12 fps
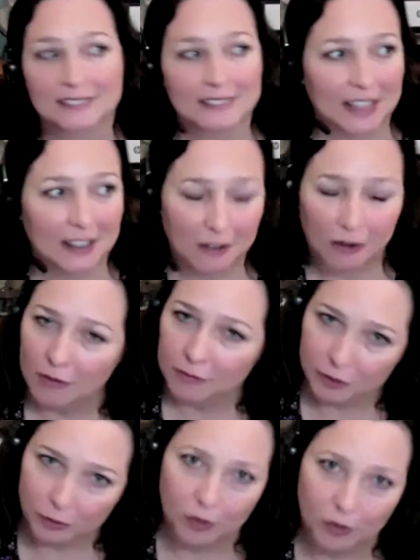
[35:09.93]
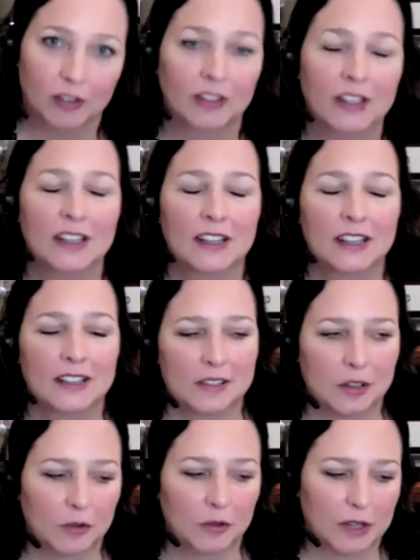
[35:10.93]
They get uncomfortable.
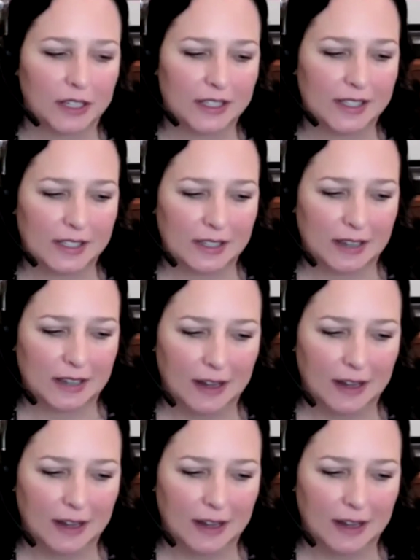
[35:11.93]
So it's